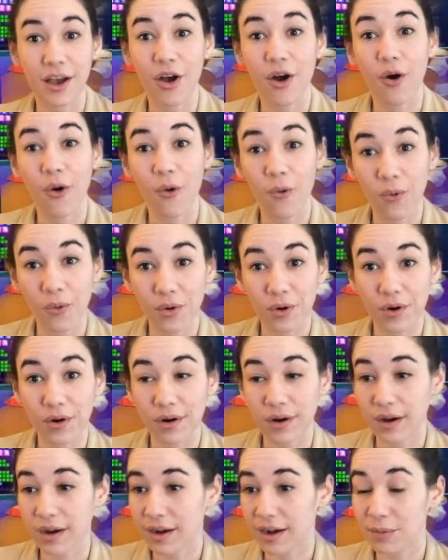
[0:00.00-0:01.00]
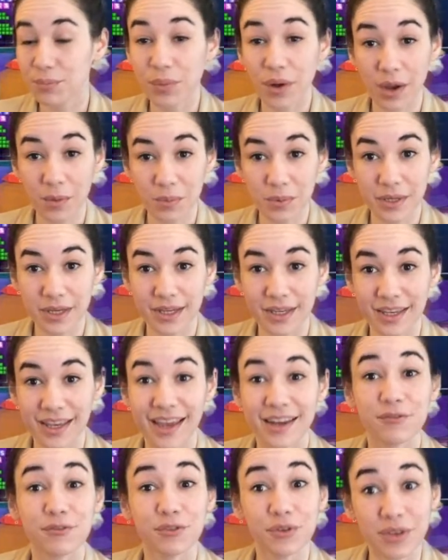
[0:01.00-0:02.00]
or public,
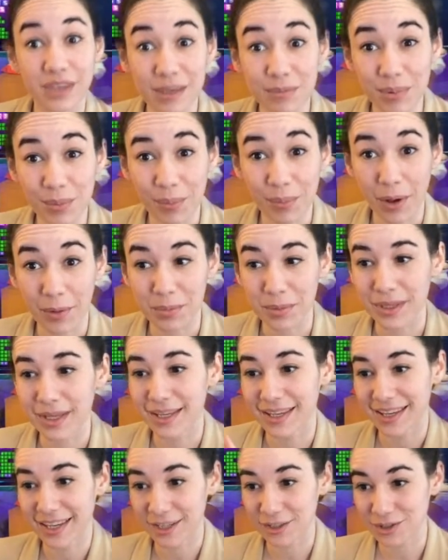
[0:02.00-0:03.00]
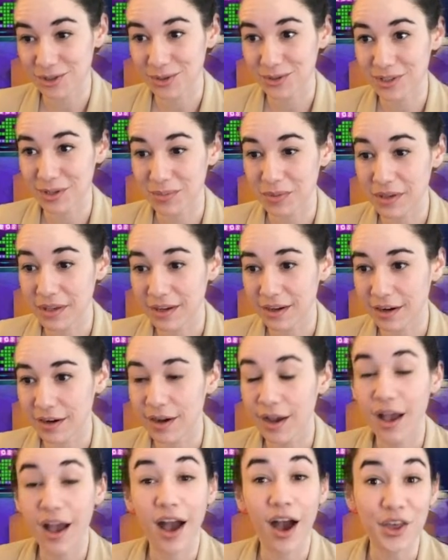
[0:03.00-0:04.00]
and if you keep it public, it shows up here.
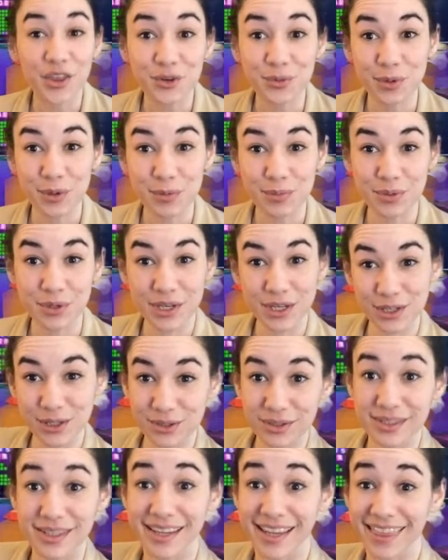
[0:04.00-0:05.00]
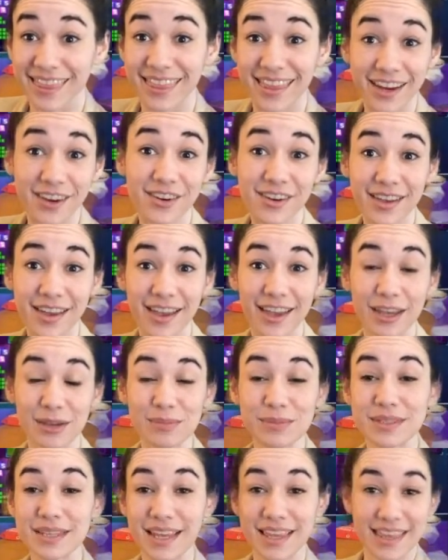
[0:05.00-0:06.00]
Other people can use it in their
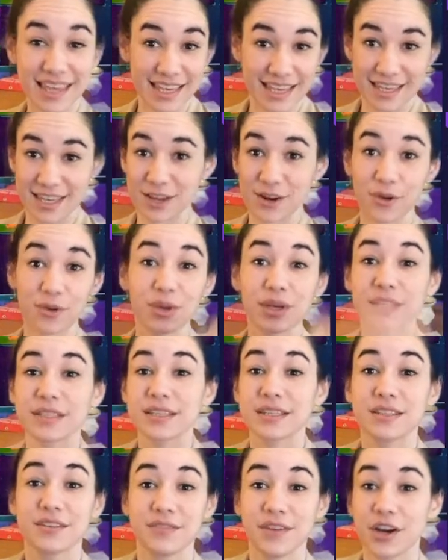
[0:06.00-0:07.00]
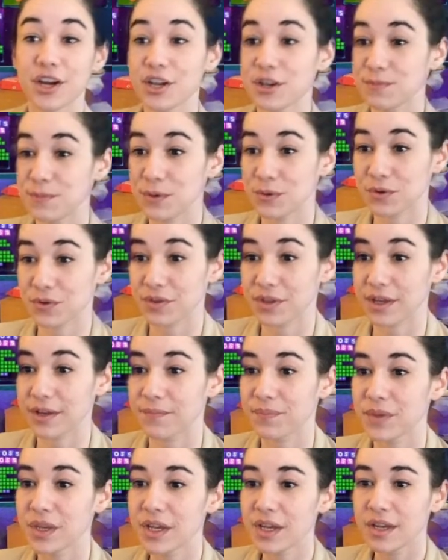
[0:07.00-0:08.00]
games, and they, it's a very communal thing.
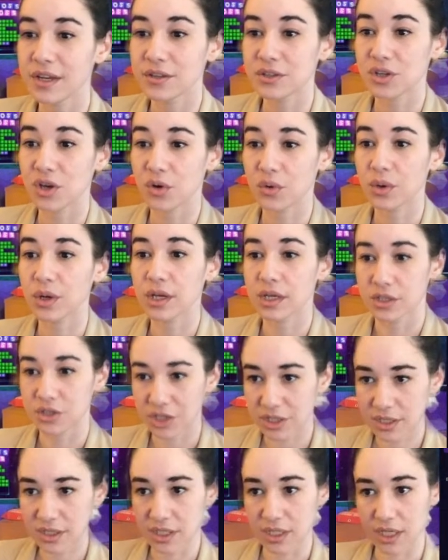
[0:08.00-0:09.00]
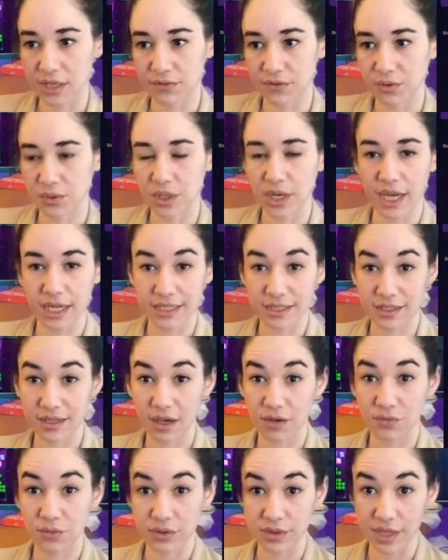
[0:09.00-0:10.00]
So just to give you an idea
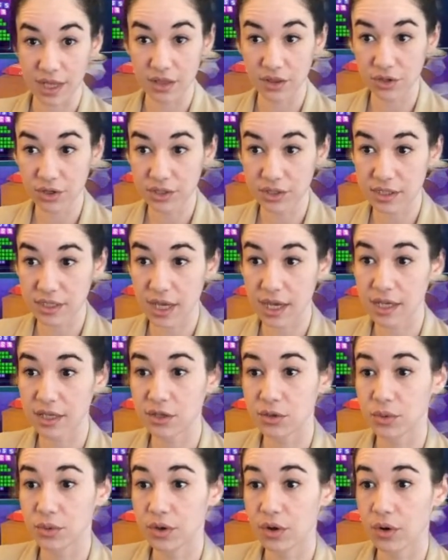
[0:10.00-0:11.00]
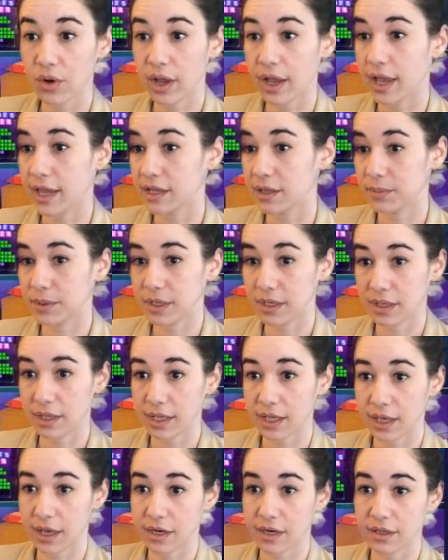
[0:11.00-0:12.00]
of what that looks like, you would go ahead, let me
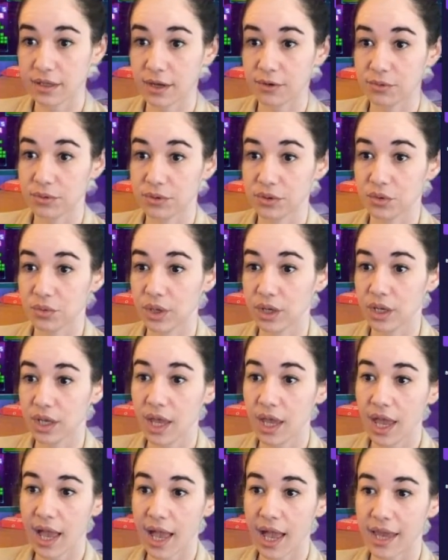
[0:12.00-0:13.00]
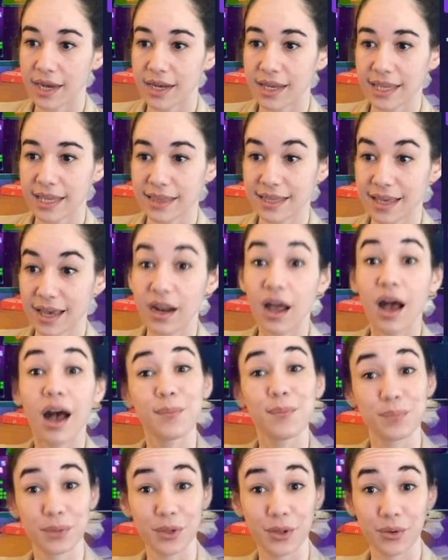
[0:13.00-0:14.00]
click out of that really quick, and hit that
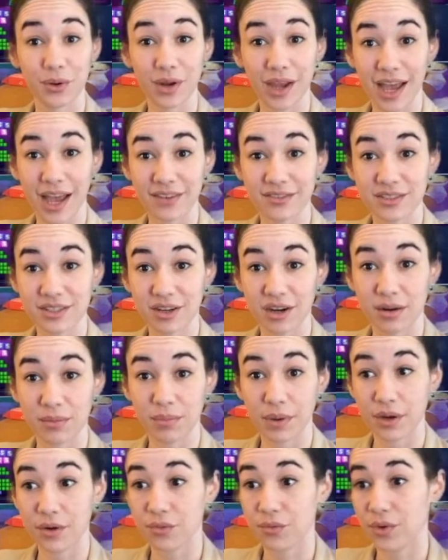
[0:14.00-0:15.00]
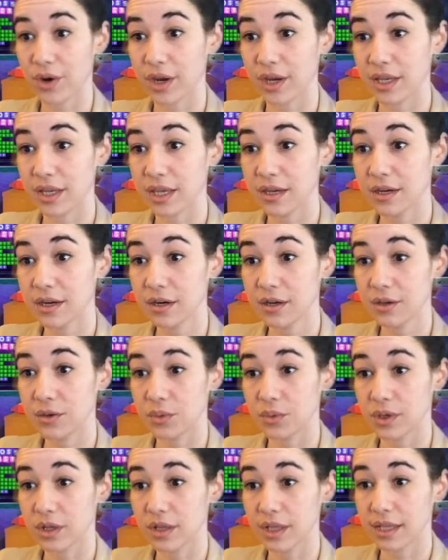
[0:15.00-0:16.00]
upload avatar button right here.
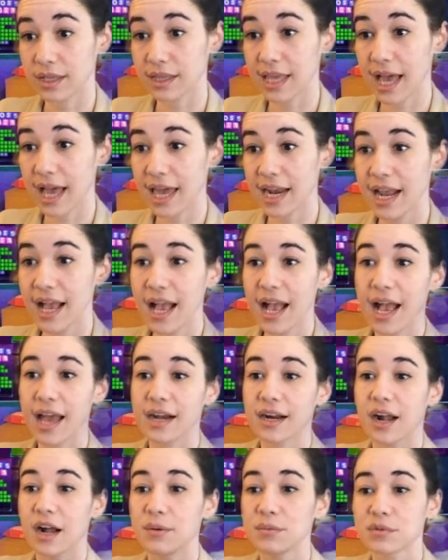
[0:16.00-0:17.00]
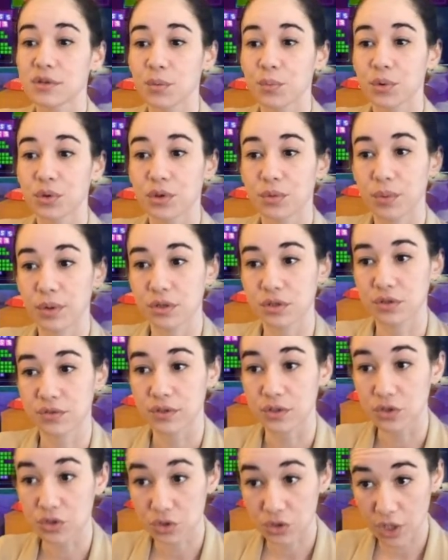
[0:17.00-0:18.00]
Click that, and it comes up with a bunch of
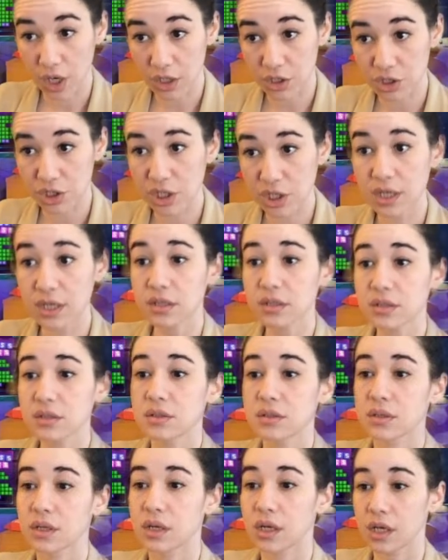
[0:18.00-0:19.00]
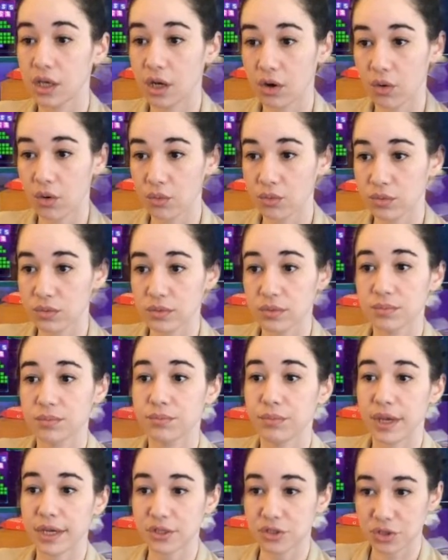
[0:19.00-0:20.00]
instructions,
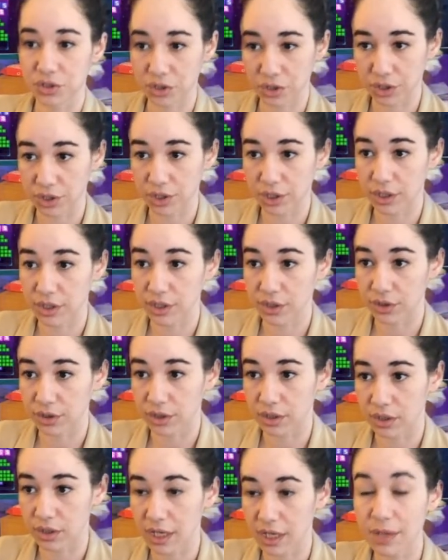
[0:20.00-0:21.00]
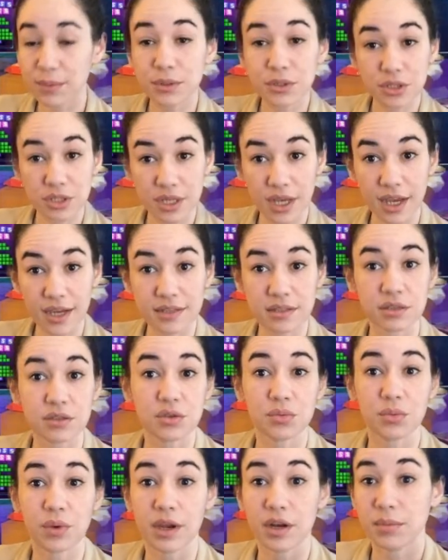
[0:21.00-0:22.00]
make sure your image size is the
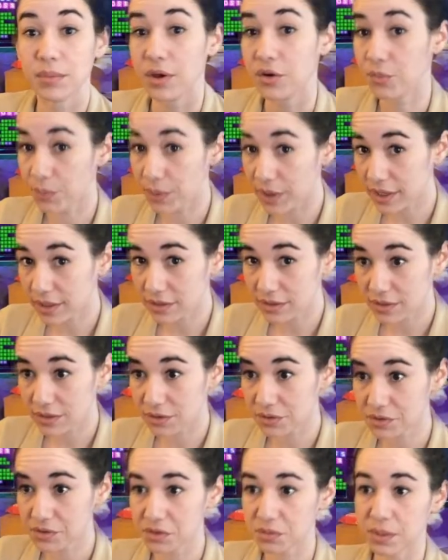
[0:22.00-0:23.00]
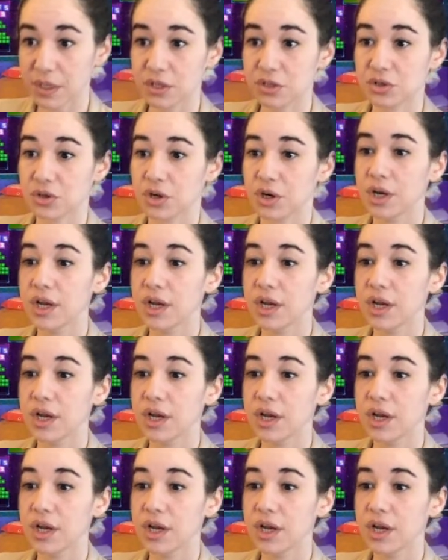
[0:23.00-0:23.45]
right amount of pixels, make sure